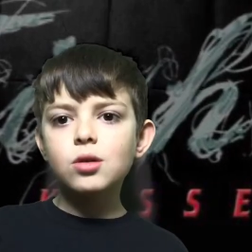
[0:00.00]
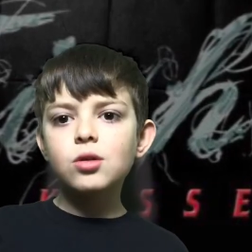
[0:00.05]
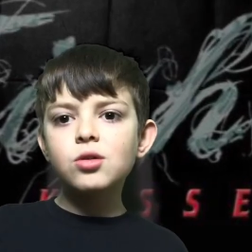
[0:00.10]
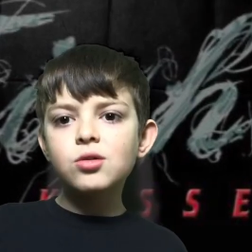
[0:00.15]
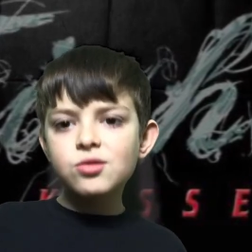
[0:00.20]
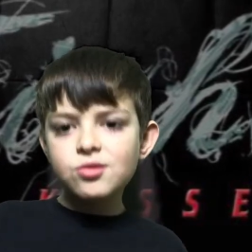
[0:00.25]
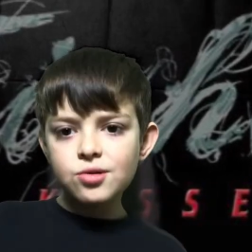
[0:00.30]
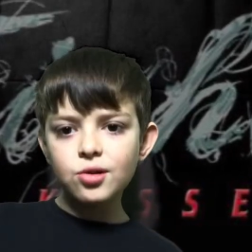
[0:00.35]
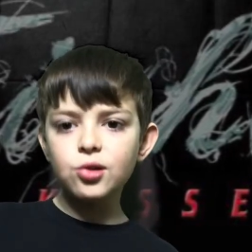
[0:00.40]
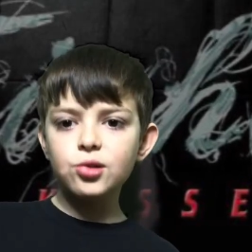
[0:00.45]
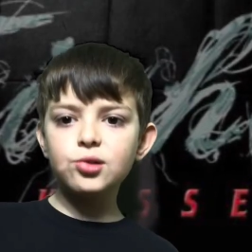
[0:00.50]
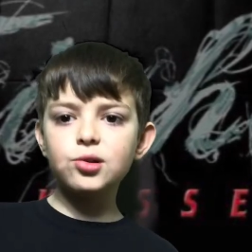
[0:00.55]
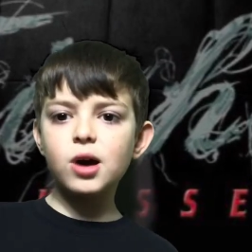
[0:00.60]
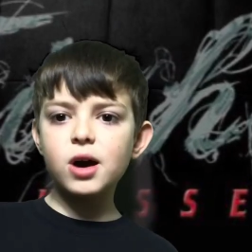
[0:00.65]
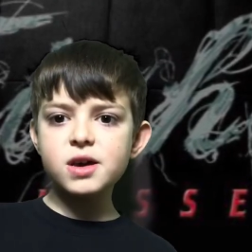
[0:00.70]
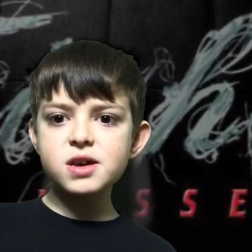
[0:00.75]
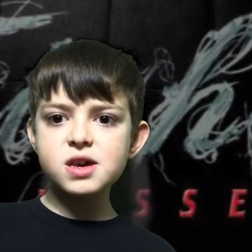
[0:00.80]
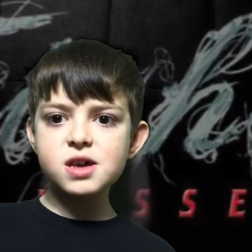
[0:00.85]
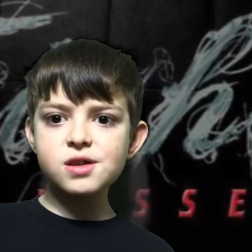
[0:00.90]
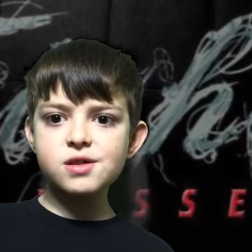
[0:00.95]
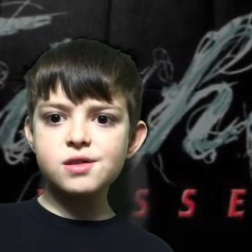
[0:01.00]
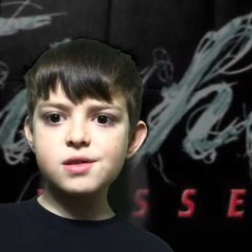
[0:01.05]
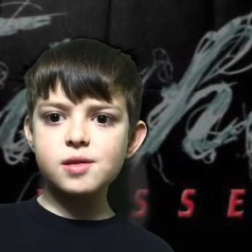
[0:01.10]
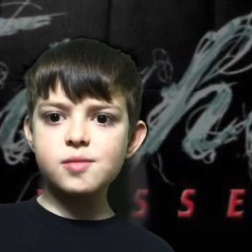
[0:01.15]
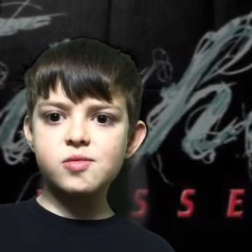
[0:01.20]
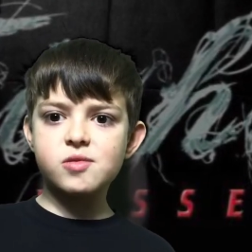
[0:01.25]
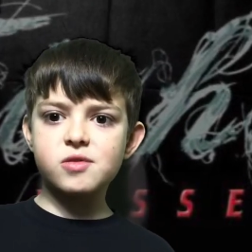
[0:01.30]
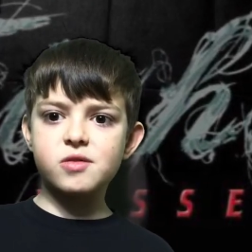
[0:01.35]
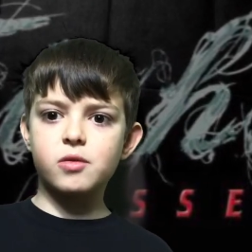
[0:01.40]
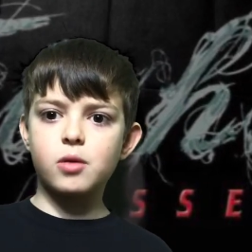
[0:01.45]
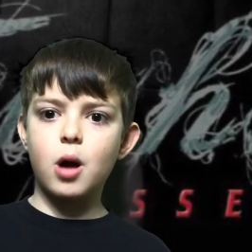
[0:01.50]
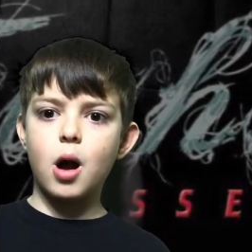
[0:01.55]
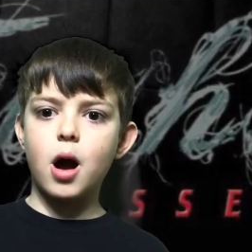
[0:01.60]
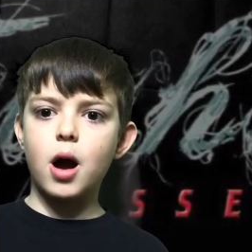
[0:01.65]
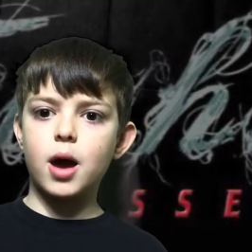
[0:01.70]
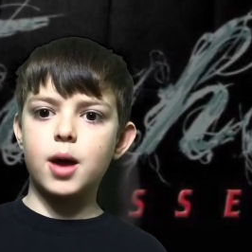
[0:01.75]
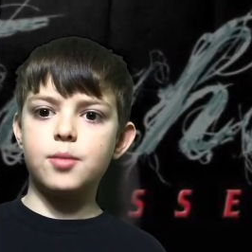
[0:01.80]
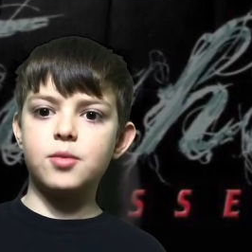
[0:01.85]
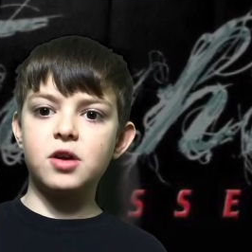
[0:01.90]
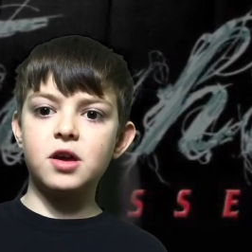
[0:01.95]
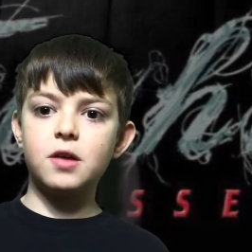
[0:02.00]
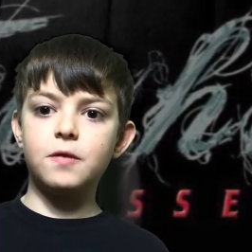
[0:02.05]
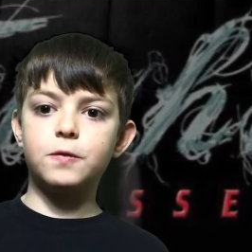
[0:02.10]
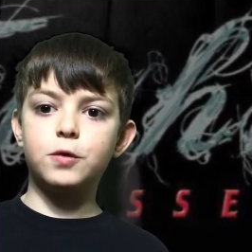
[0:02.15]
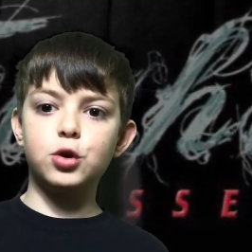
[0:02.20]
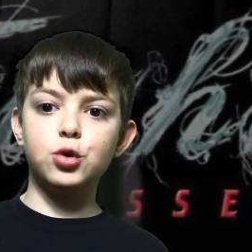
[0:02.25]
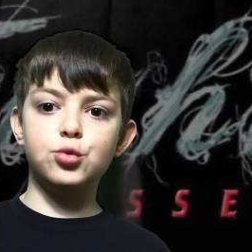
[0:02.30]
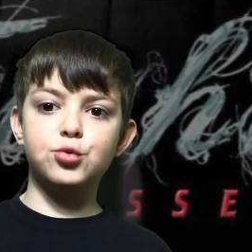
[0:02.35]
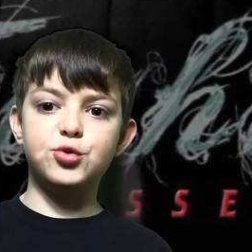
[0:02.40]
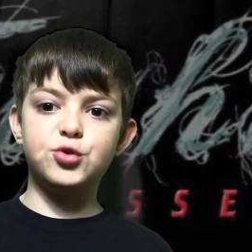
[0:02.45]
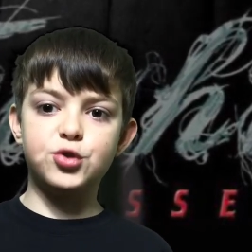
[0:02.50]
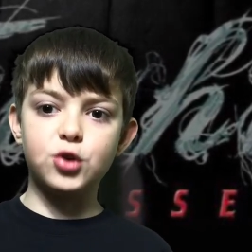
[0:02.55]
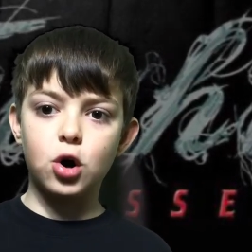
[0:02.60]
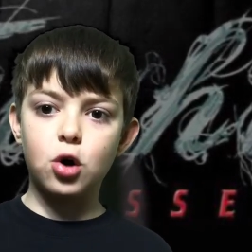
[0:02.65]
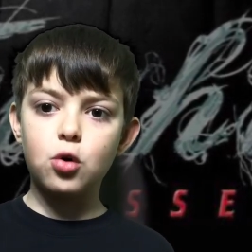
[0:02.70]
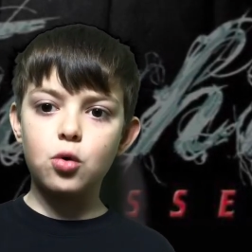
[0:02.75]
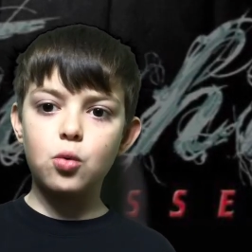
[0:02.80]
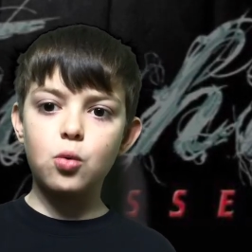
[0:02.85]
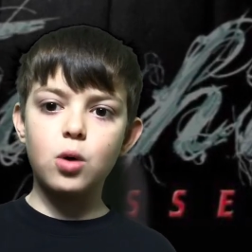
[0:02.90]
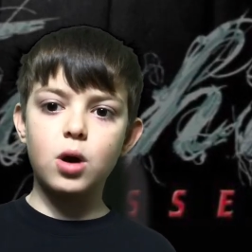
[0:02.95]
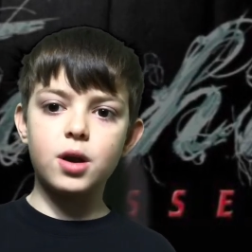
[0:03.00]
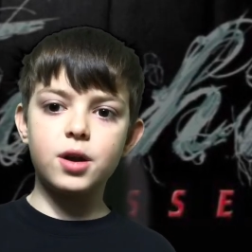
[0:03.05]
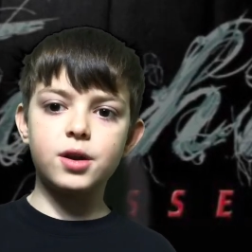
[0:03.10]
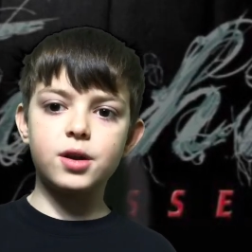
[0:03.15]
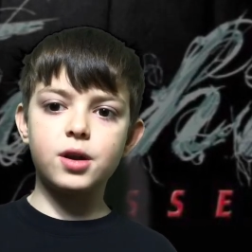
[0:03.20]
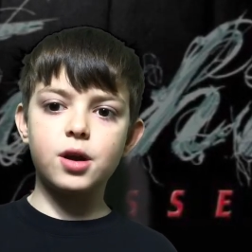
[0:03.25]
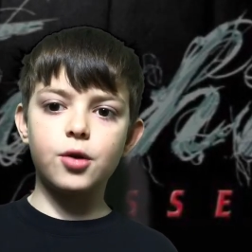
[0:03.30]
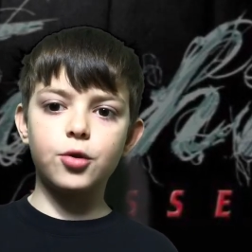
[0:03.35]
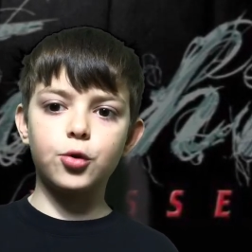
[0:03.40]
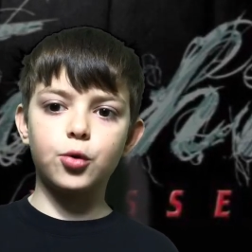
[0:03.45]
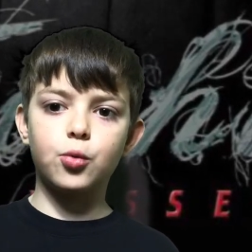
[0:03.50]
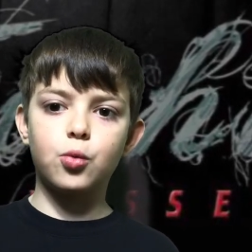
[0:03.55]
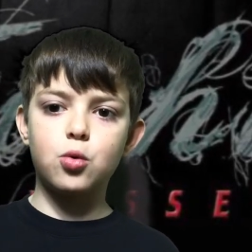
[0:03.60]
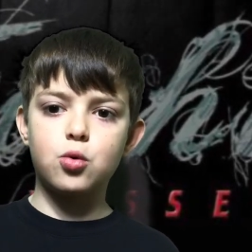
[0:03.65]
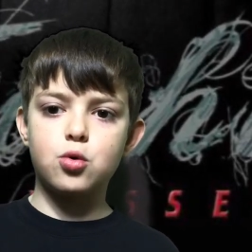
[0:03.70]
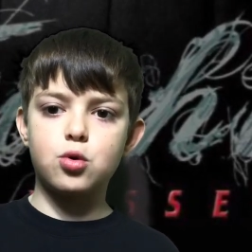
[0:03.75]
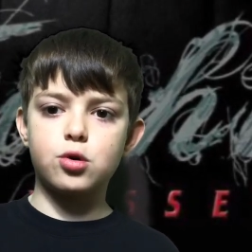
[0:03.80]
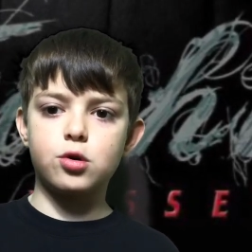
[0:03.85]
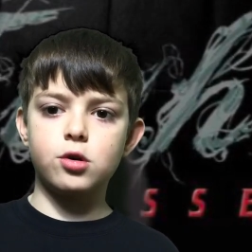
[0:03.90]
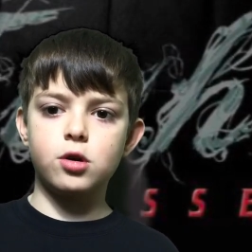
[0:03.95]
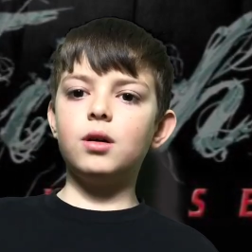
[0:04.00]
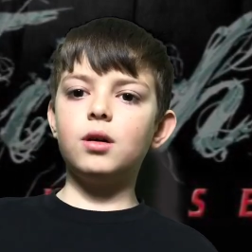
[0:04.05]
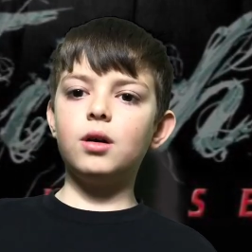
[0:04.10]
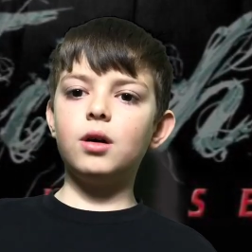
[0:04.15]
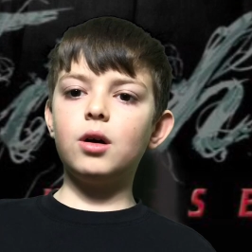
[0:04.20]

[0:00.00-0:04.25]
So like and subscribe if you don't want another war.